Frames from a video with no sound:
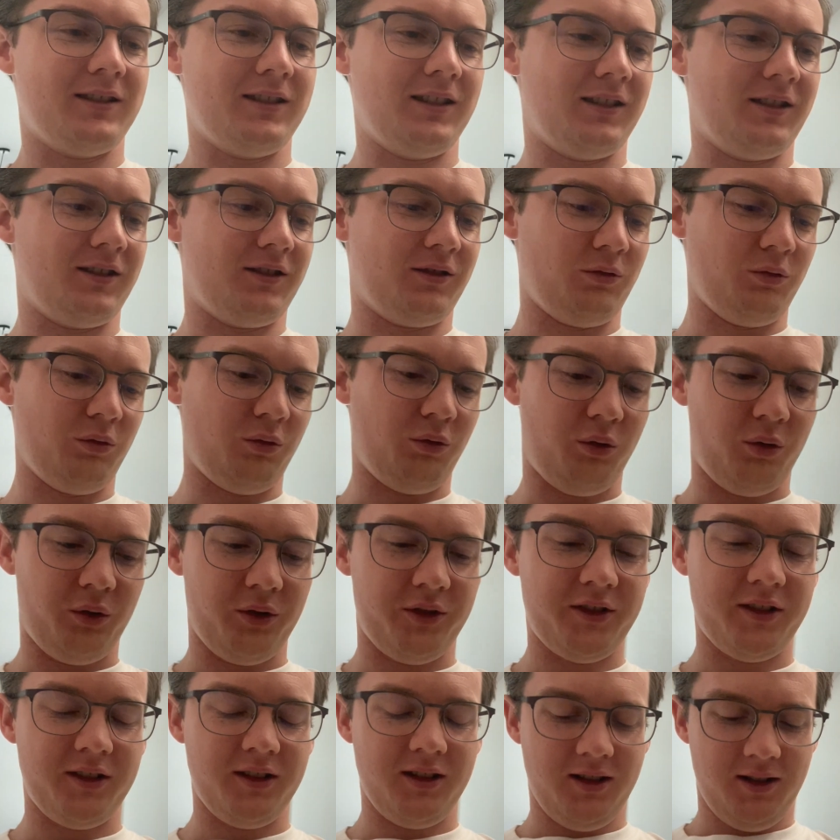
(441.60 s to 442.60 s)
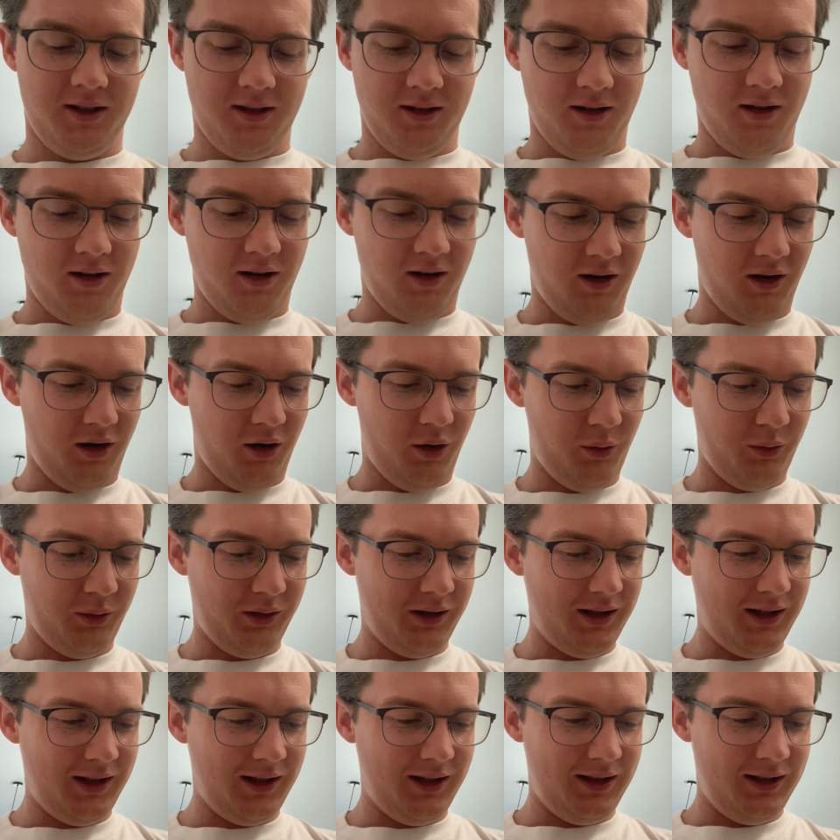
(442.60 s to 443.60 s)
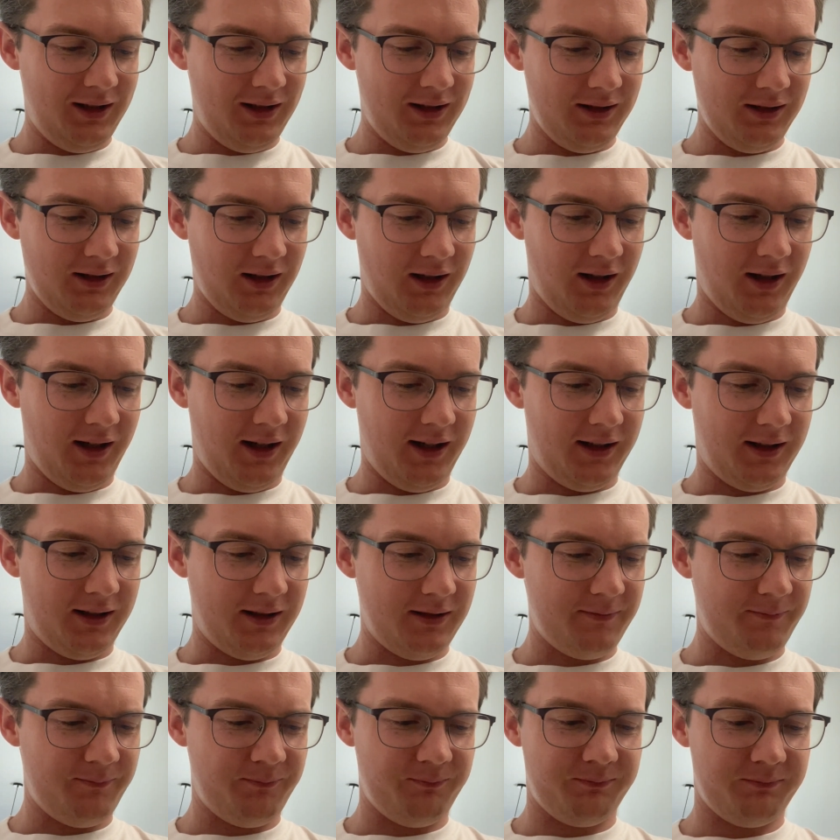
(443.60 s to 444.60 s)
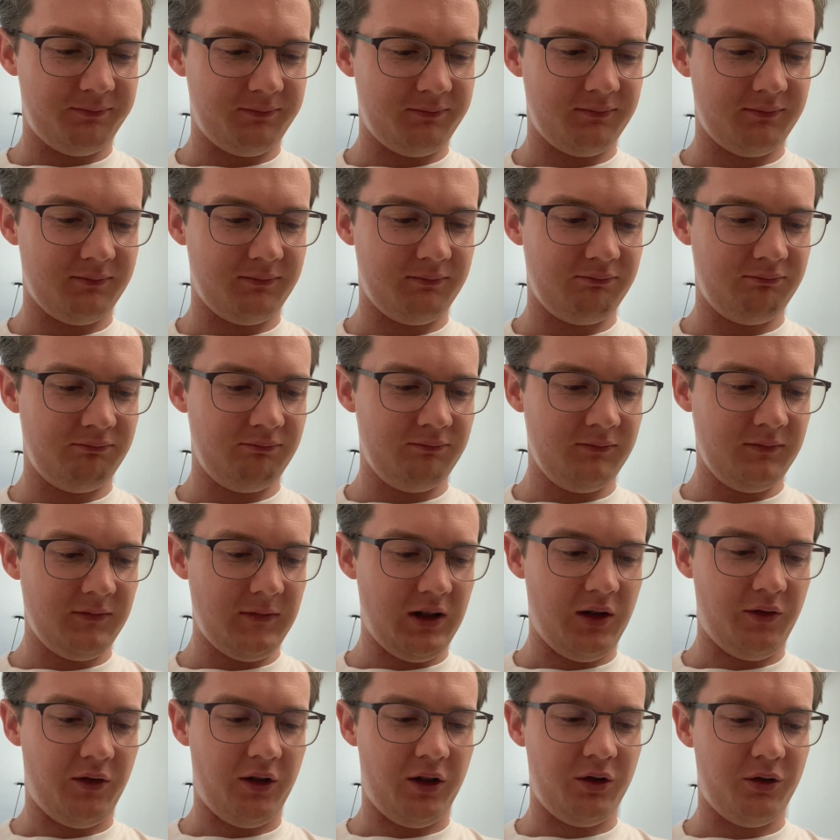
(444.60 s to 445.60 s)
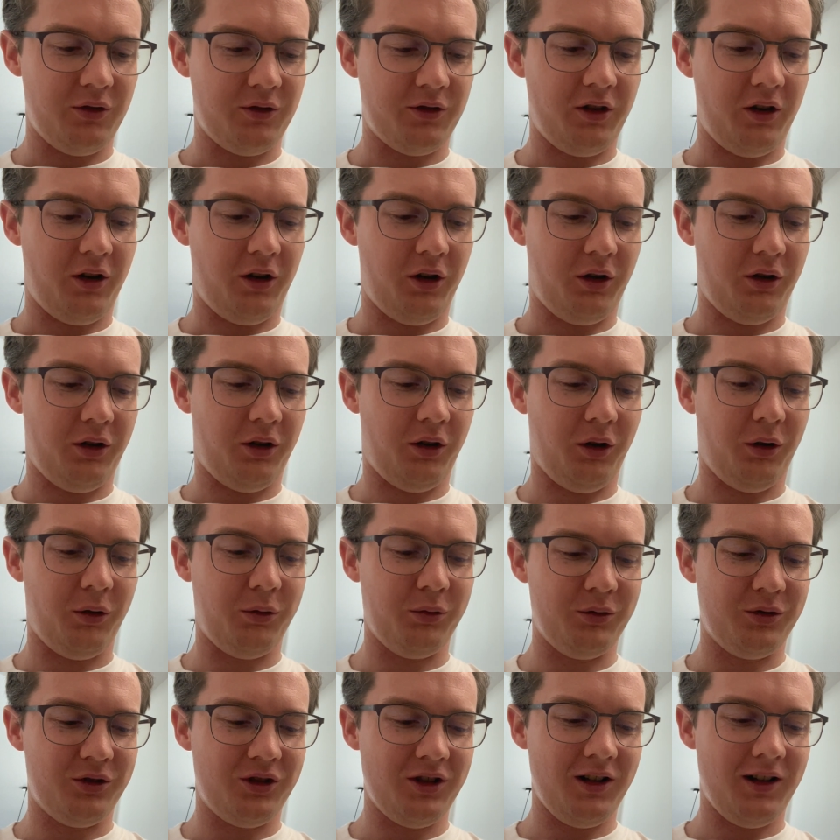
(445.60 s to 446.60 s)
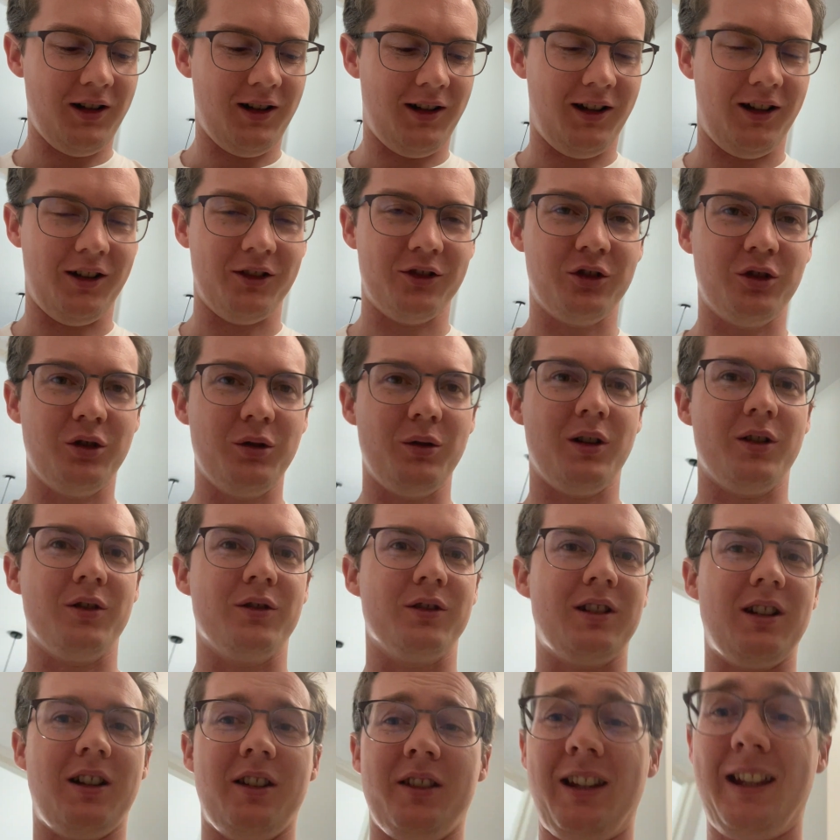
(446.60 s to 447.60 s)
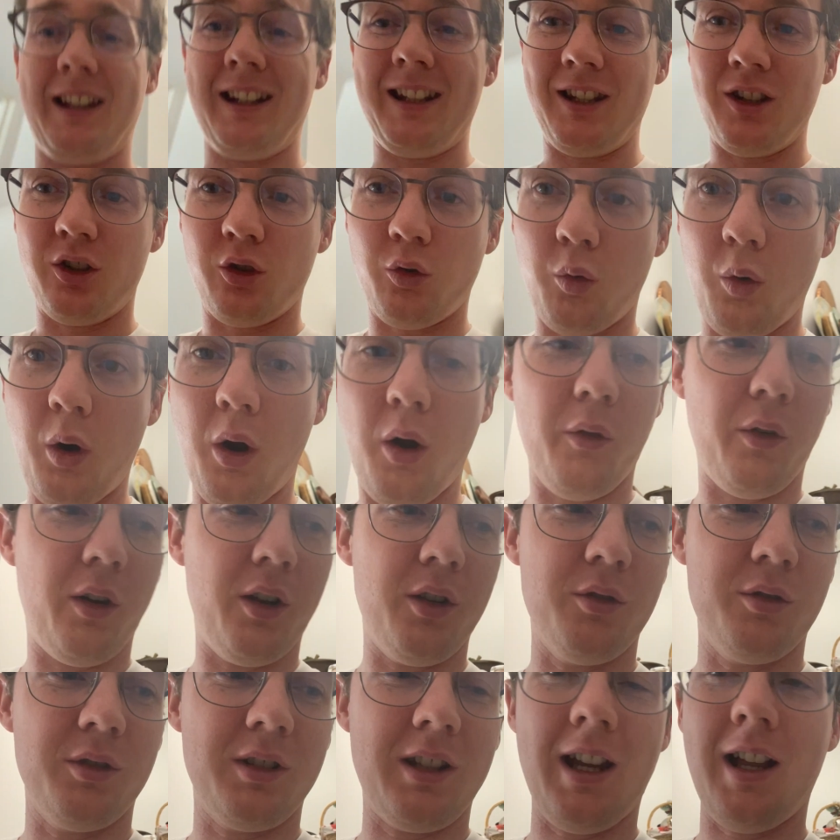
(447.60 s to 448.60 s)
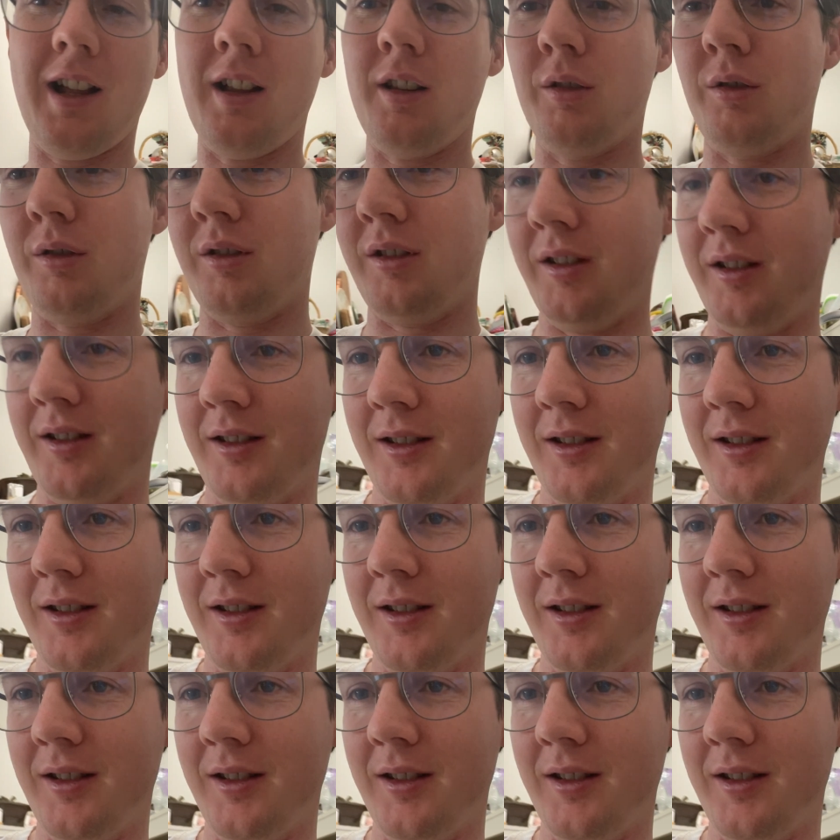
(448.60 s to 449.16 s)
sauce, I would eat like, if I use the whole jar, 200 calories, I'd eat 1,200 calories